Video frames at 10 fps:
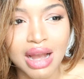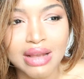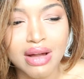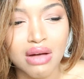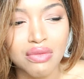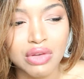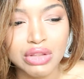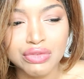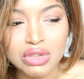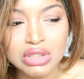I cut for
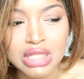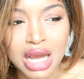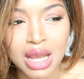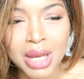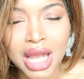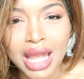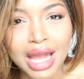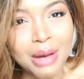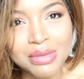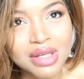the first time
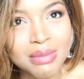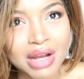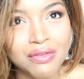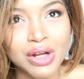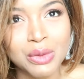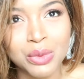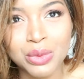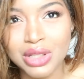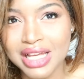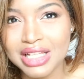and me and my friend we
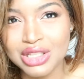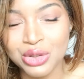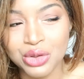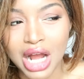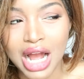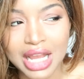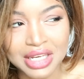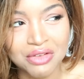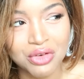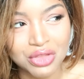were like literally
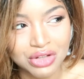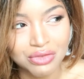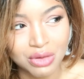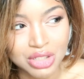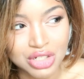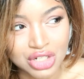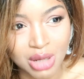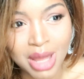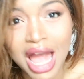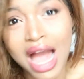hiding the, from the
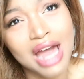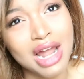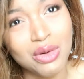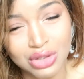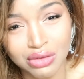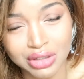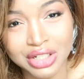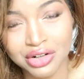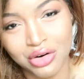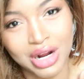gym and I was over
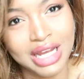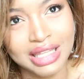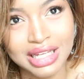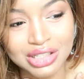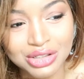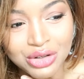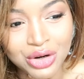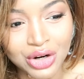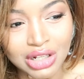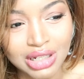here crying like a little
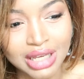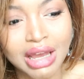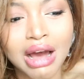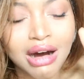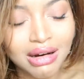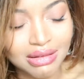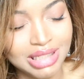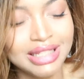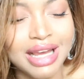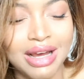girl like oh
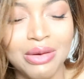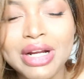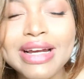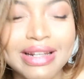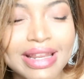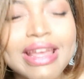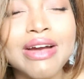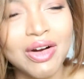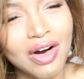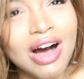my god we're gonna
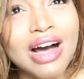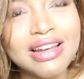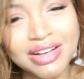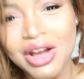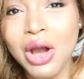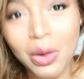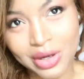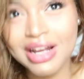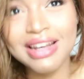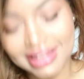get caught
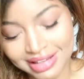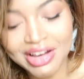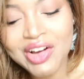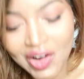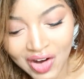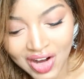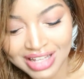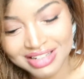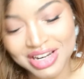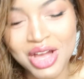we're gonna get
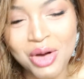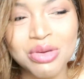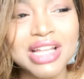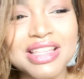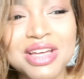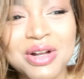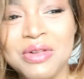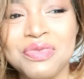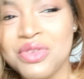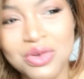caught but
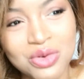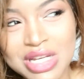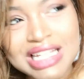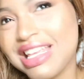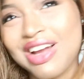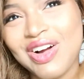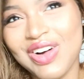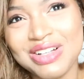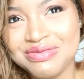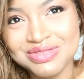we didn't get
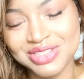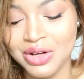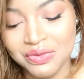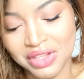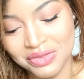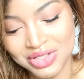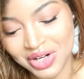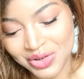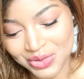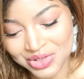caught so it was
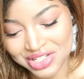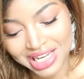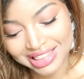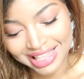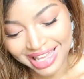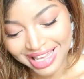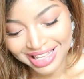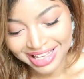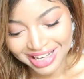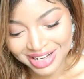all Gucci after
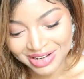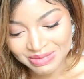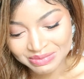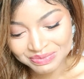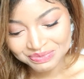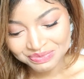that um